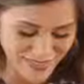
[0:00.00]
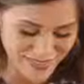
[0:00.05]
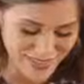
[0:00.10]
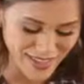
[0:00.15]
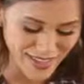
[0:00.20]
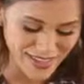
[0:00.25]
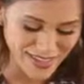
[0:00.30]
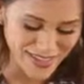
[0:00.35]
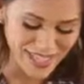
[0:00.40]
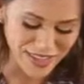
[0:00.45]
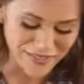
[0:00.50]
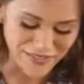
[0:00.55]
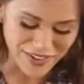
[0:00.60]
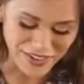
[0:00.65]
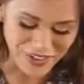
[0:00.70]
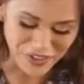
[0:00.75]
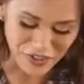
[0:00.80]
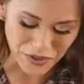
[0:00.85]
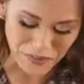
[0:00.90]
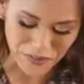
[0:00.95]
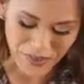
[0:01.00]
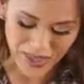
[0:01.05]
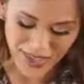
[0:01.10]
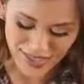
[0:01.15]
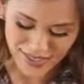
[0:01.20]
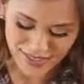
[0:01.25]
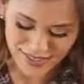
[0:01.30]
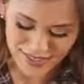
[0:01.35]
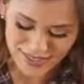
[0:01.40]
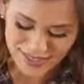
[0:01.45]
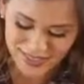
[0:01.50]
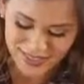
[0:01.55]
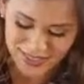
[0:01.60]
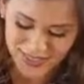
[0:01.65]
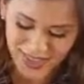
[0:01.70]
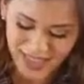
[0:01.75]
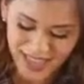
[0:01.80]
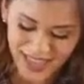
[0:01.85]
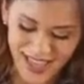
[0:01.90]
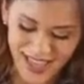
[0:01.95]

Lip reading: Then give it a little mix